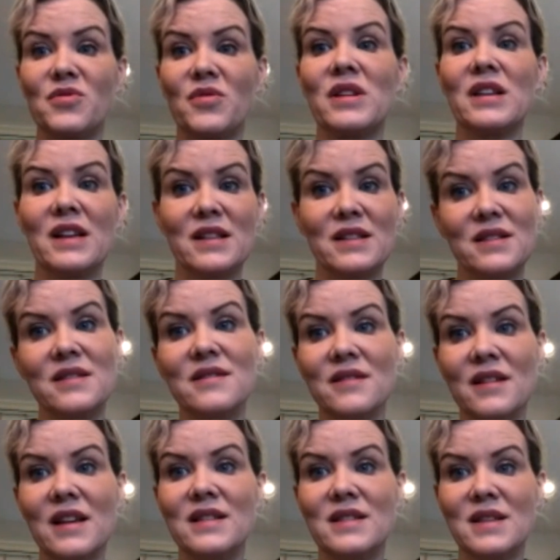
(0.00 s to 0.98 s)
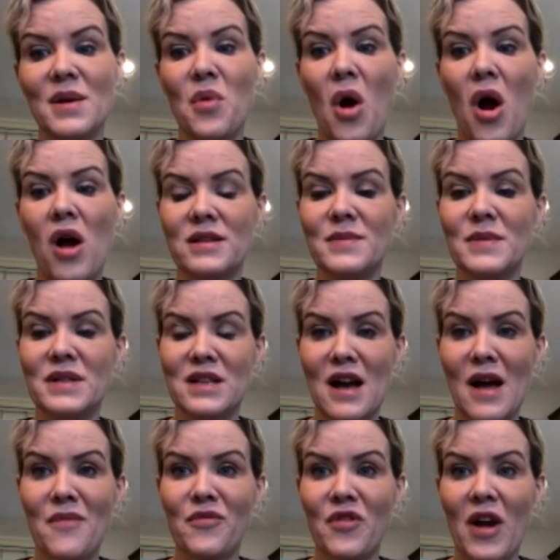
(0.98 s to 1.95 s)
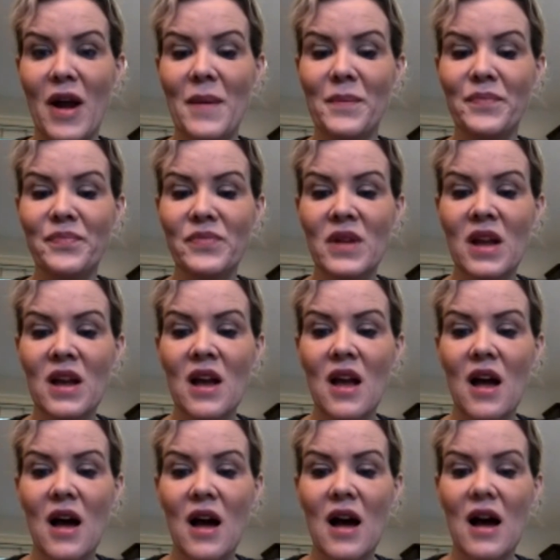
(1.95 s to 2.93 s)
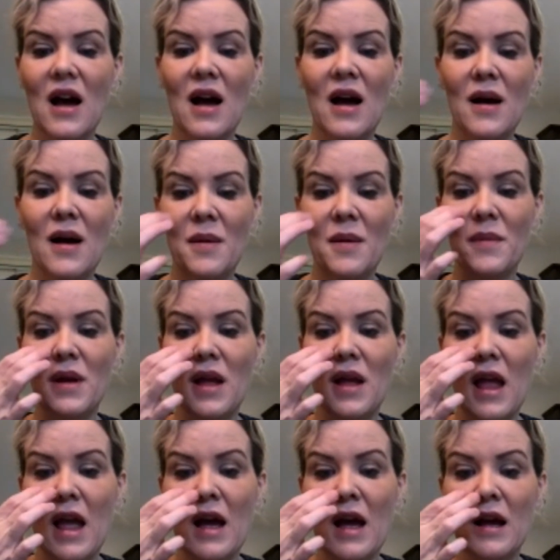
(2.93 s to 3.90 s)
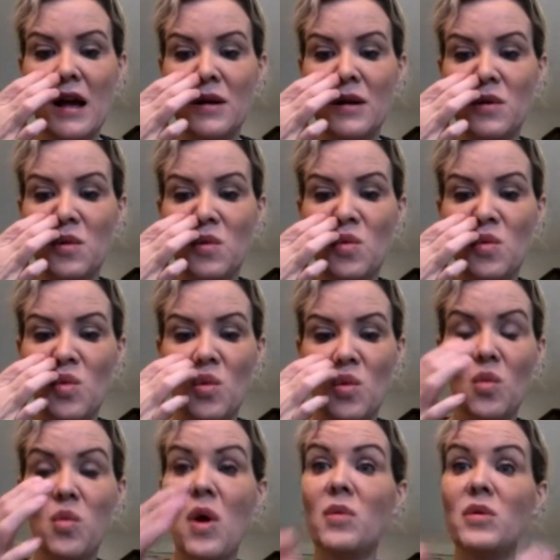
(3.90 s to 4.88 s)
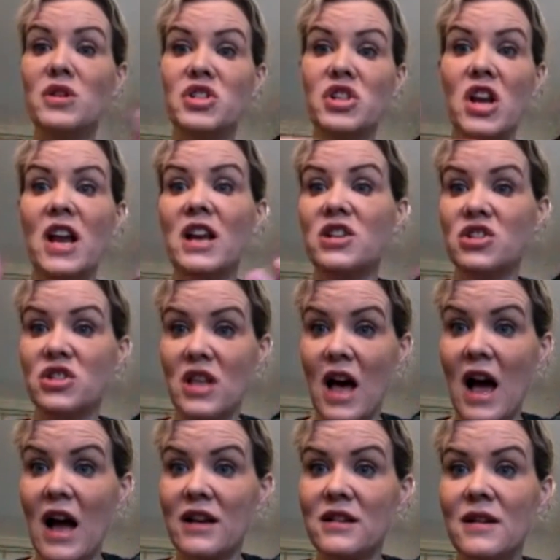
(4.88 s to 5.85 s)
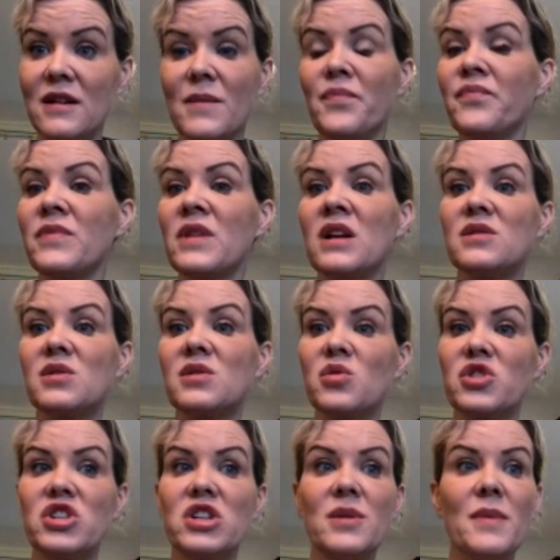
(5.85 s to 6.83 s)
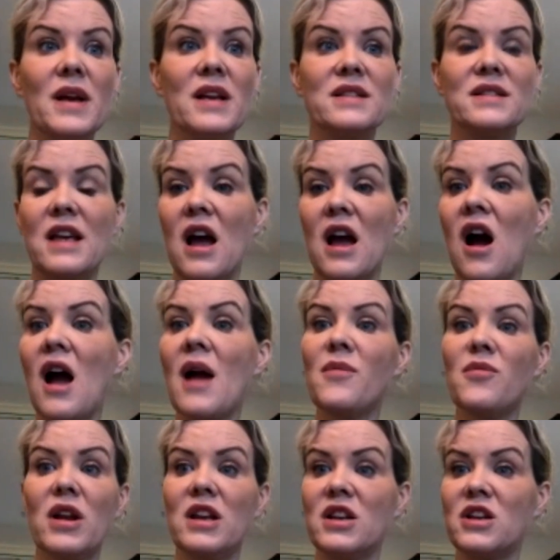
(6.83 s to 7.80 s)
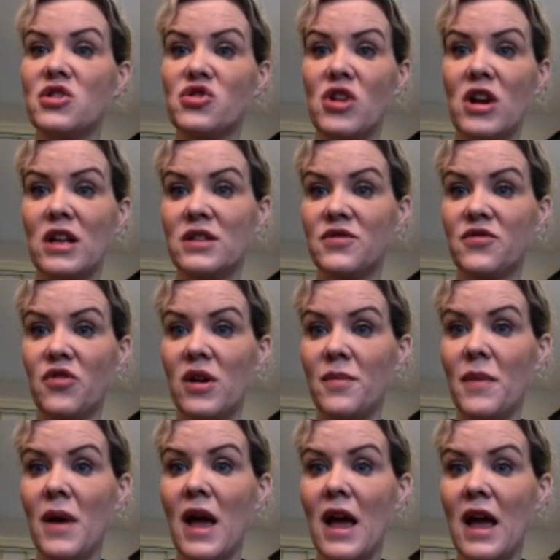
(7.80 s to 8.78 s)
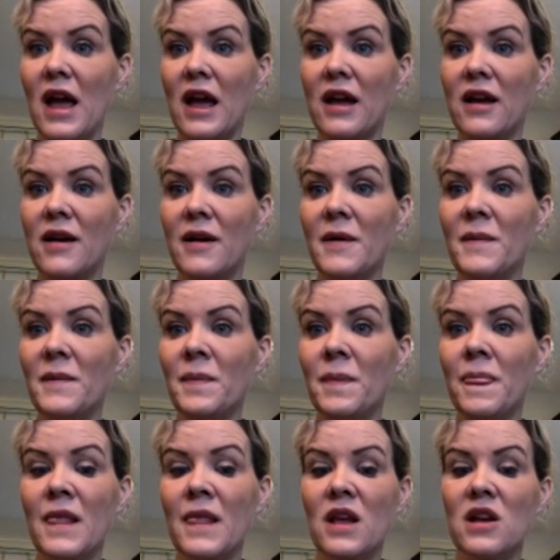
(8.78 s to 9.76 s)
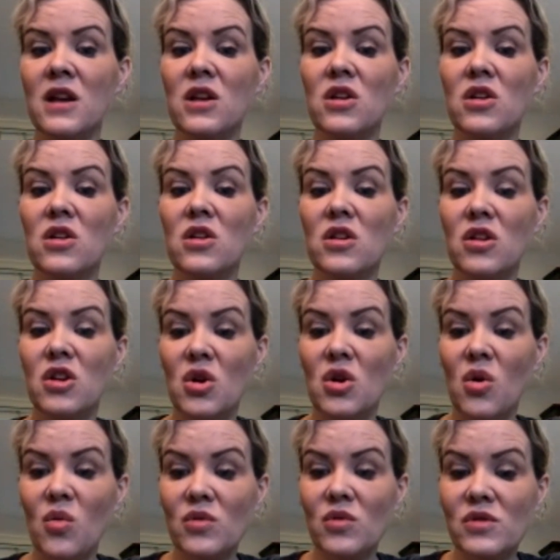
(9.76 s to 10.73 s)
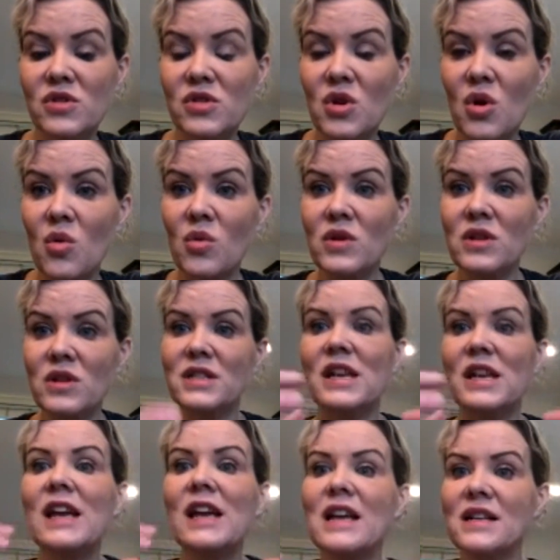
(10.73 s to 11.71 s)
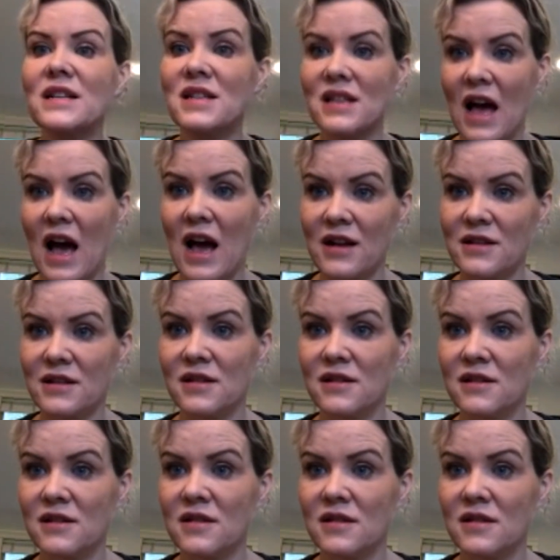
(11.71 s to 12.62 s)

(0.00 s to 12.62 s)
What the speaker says: months really is the approximate time frame. And what would change that? So she may say, I'm ready to transfer in May, you know, so dig into that.